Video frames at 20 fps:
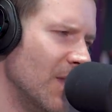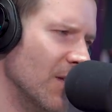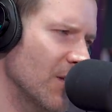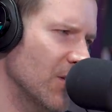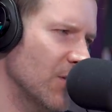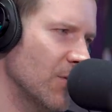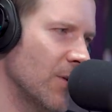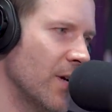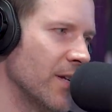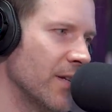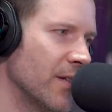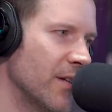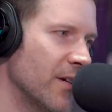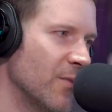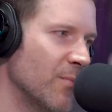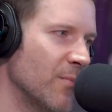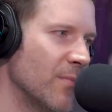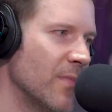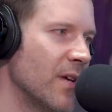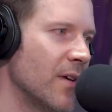So I ended
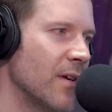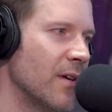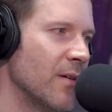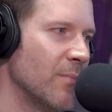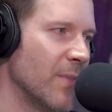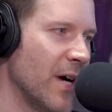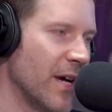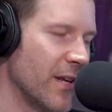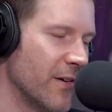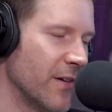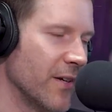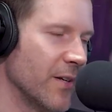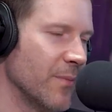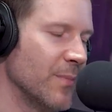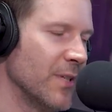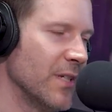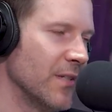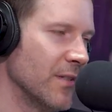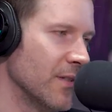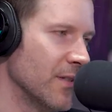up minoring
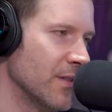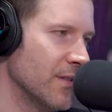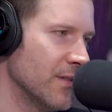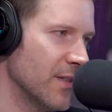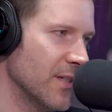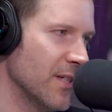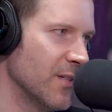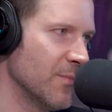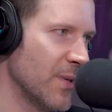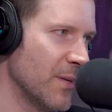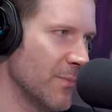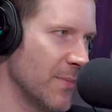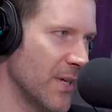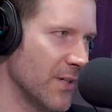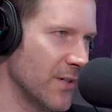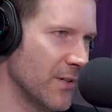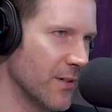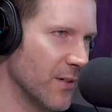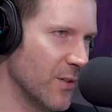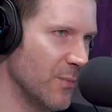in business, getting my
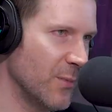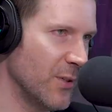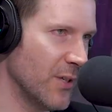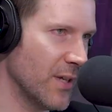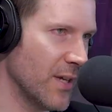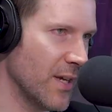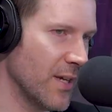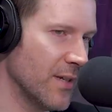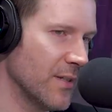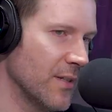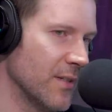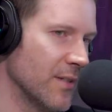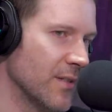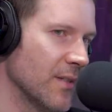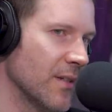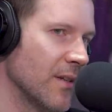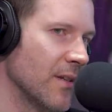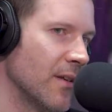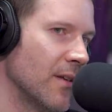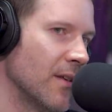major in
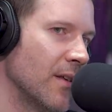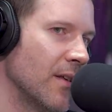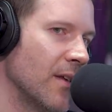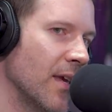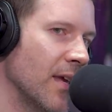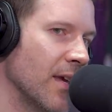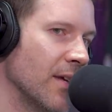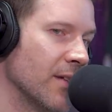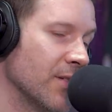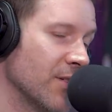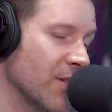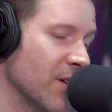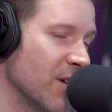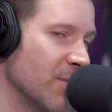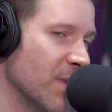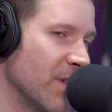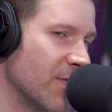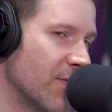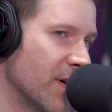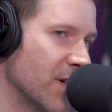communications, and
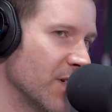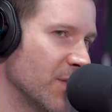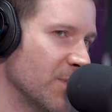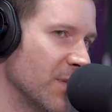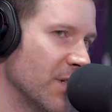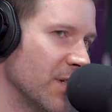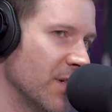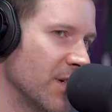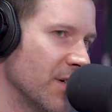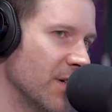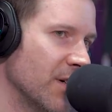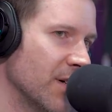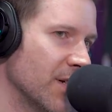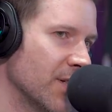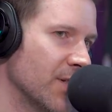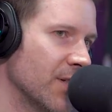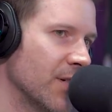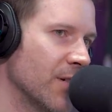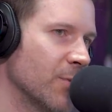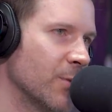starting my freshman year, I
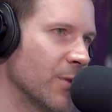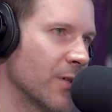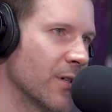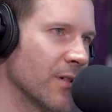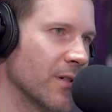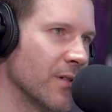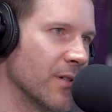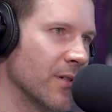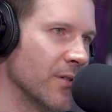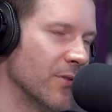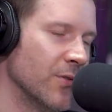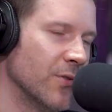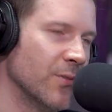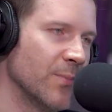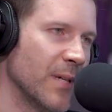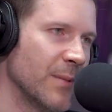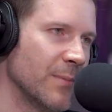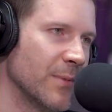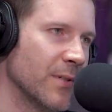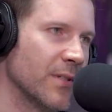started working on the
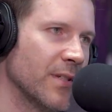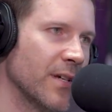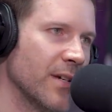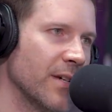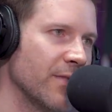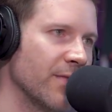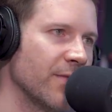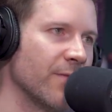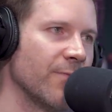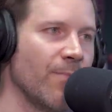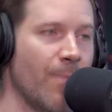newspaper staff.